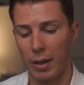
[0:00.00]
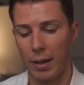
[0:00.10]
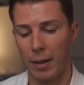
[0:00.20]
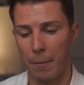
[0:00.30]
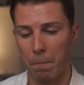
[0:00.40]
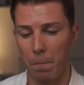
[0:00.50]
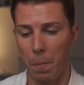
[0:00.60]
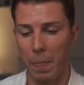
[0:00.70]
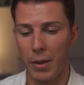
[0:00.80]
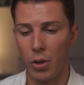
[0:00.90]

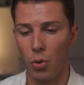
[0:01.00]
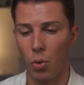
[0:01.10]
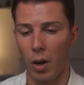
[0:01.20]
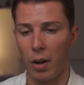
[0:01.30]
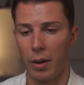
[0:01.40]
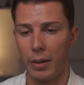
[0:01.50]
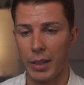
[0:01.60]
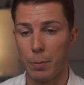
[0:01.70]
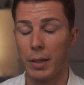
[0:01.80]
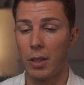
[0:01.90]
you are
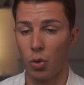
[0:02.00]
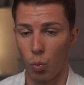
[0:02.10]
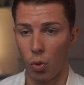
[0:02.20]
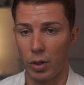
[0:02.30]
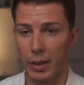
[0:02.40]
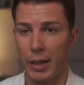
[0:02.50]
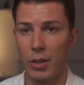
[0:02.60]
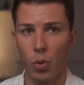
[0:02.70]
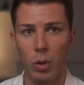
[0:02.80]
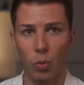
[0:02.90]
expected to work,
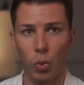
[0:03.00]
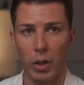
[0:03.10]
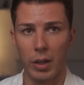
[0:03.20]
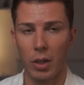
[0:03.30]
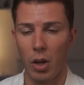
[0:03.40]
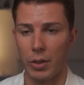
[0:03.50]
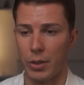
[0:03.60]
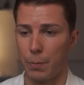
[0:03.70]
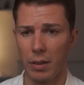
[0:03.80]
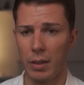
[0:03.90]
and you will work a lot.